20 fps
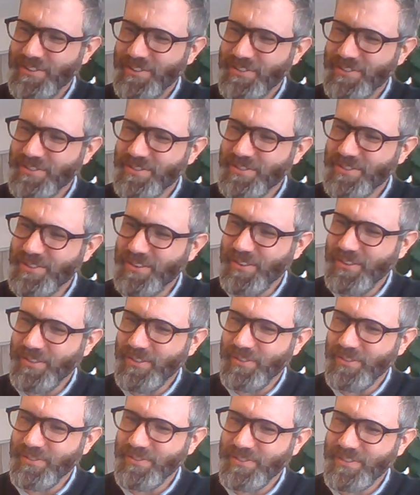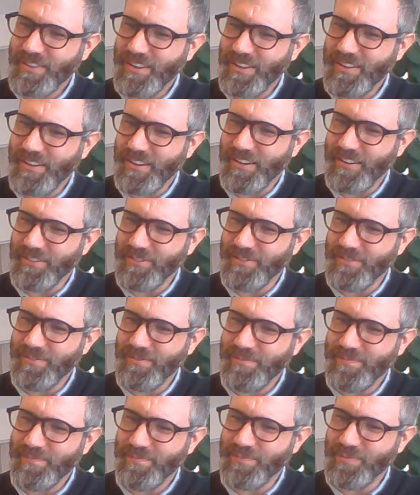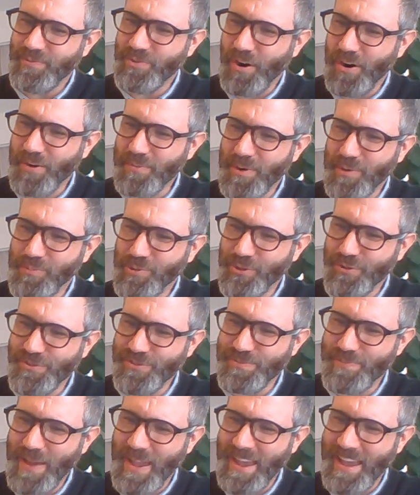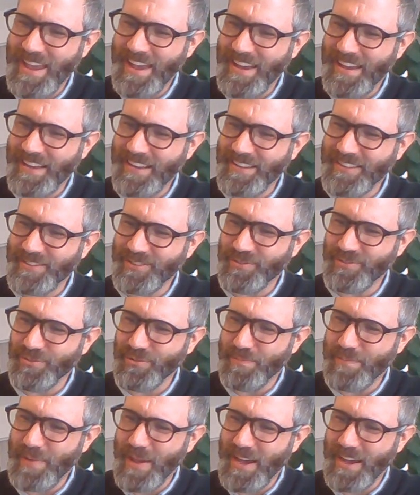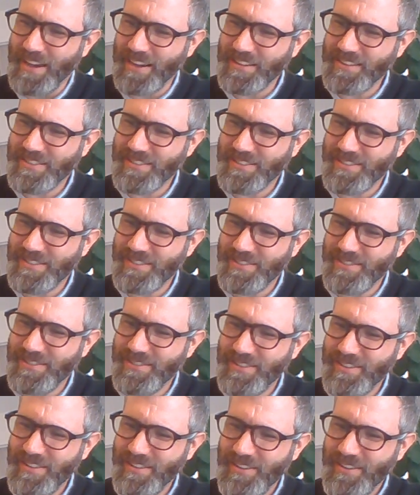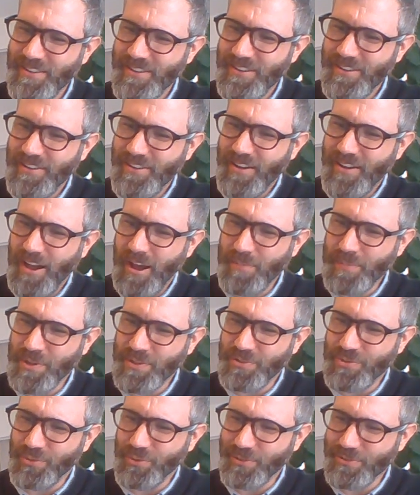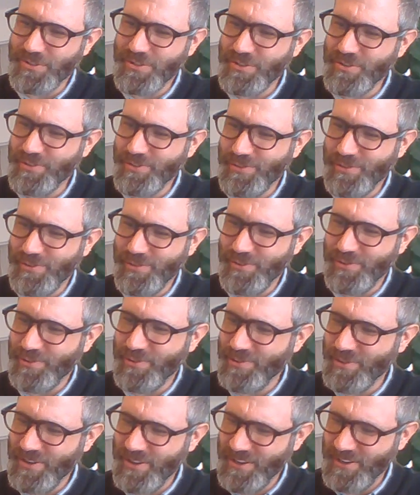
So it's got Dharma Blues Band, Group X, Amandul 2,